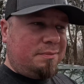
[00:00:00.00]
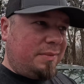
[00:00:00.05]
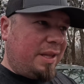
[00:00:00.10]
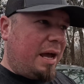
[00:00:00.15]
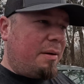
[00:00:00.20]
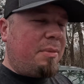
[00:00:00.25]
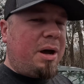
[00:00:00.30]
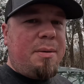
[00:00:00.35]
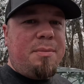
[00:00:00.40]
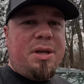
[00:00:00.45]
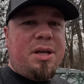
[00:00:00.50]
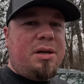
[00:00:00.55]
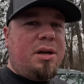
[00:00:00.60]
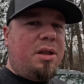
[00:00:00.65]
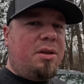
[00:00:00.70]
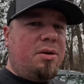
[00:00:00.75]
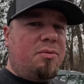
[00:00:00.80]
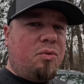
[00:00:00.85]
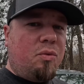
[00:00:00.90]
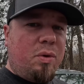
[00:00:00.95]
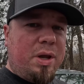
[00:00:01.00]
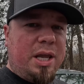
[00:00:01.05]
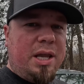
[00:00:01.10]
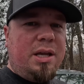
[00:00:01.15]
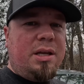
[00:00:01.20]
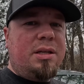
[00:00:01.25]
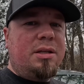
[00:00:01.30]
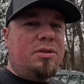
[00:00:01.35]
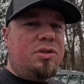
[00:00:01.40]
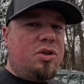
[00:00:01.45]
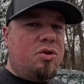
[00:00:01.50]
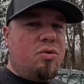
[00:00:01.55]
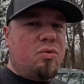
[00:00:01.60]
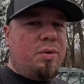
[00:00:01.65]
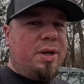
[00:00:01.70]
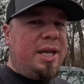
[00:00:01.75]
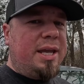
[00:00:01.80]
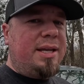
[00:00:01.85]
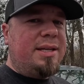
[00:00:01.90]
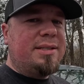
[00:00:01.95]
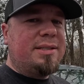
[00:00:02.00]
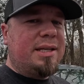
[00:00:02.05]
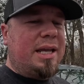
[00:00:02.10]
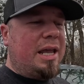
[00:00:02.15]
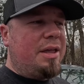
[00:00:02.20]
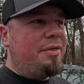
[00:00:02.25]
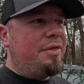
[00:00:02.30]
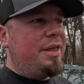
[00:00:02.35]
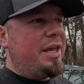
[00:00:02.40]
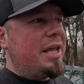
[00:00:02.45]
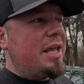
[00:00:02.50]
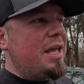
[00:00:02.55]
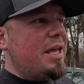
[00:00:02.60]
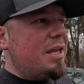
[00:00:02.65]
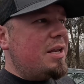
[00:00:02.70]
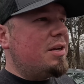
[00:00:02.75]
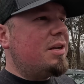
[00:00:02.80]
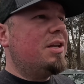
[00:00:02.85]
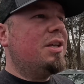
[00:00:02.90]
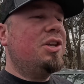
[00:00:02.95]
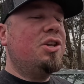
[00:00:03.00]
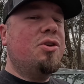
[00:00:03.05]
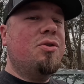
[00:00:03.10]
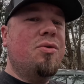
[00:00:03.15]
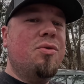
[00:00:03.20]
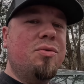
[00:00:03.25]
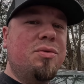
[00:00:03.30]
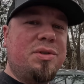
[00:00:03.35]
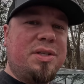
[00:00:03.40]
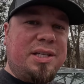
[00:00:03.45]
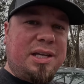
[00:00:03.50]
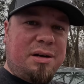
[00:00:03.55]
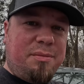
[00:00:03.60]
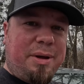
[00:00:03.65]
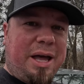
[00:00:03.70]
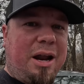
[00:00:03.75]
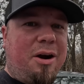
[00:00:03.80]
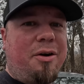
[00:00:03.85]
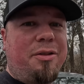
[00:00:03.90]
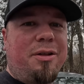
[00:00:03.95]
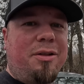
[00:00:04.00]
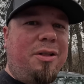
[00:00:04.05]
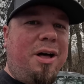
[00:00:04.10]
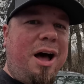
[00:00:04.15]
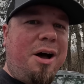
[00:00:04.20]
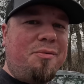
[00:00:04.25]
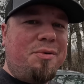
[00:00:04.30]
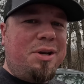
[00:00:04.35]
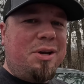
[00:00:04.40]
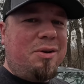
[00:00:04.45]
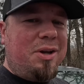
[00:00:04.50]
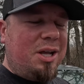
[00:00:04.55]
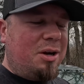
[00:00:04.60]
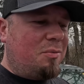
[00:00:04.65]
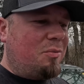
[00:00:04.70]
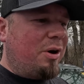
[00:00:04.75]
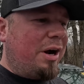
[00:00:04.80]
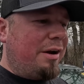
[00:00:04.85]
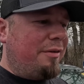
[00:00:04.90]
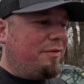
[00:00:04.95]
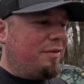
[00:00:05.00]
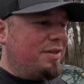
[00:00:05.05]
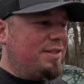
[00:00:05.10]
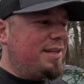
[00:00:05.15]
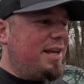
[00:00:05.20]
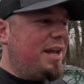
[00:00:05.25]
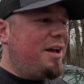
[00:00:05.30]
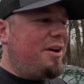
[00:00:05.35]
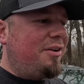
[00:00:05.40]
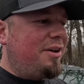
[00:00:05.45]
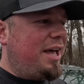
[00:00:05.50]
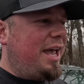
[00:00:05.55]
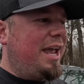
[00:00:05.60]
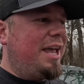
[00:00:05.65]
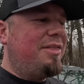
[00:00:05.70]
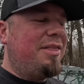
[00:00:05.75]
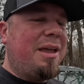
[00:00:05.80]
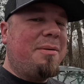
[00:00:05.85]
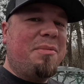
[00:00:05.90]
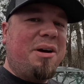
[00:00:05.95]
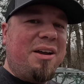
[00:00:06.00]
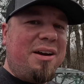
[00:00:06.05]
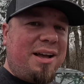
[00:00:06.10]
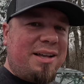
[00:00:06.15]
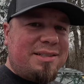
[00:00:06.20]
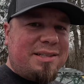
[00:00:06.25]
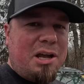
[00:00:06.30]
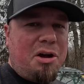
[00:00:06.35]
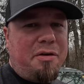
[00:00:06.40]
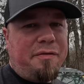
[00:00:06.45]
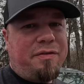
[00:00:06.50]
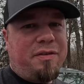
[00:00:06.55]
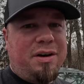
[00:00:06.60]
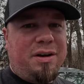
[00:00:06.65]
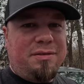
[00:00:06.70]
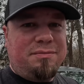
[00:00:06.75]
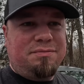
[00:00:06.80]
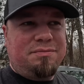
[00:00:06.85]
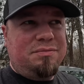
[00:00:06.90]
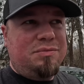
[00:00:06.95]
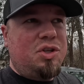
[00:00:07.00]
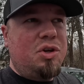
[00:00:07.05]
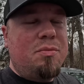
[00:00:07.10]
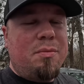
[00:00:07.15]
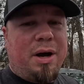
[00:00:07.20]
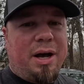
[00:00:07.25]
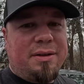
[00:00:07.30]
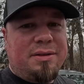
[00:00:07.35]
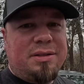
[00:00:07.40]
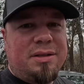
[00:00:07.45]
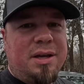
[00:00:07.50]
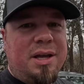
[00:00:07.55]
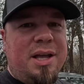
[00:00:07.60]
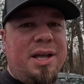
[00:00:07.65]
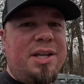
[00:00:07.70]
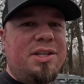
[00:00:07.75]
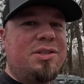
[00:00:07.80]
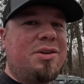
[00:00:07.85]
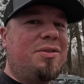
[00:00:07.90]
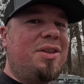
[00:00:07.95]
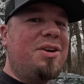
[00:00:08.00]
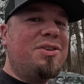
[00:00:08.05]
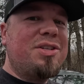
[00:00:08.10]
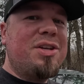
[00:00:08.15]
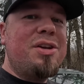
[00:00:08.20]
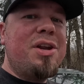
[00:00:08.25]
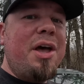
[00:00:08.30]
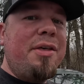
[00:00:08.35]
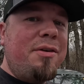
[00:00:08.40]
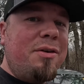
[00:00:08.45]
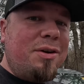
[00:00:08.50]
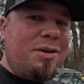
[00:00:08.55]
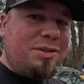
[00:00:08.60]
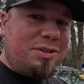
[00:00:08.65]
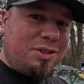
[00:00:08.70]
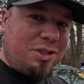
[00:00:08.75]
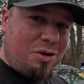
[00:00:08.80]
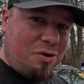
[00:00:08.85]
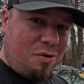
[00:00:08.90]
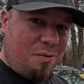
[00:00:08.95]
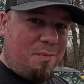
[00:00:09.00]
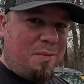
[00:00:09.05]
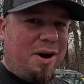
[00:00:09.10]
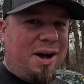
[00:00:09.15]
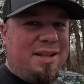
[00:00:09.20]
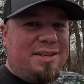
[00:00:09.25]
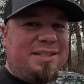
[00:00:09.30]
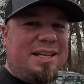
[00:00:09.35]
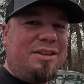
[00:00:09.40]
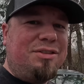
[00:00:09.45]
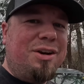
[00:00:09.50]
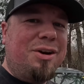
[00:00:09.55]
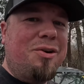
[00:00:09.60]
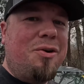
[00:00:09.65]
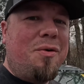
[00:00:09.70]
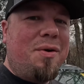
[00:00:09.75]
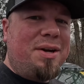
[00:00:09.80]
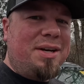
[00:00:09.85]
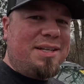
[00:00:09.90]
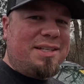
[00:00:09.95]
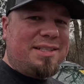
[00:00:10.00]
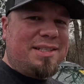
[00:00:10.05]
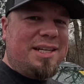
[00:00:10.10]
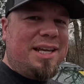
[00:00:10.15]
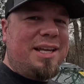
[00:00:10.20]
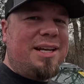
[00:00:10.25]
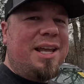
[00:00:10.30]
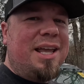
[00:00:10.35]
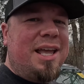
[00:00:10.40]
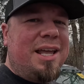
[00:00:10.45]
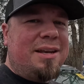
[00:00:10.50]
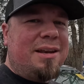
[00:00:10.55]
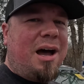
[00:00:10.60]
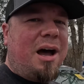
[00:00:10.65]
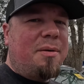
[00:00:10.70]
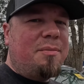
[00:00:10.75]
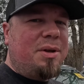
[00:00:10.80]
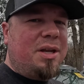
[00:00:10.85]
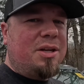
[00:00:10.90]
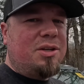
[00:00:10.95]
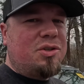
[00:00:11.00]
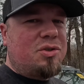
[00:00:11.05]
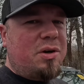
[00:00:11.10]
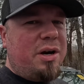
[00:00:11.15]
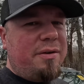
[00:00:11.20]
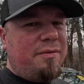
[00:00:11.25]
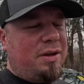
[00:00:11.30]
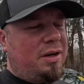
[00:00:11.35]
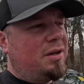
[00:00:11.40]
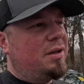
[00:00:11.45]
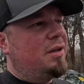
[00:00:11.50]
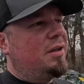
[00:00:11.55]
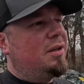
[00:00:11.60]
That might be another week, 2 weeks, and then you sit them out on the lot when you get them ready for sale, and they might not sell for 2 months. So there's another 2 months that they're going to sit not being driven.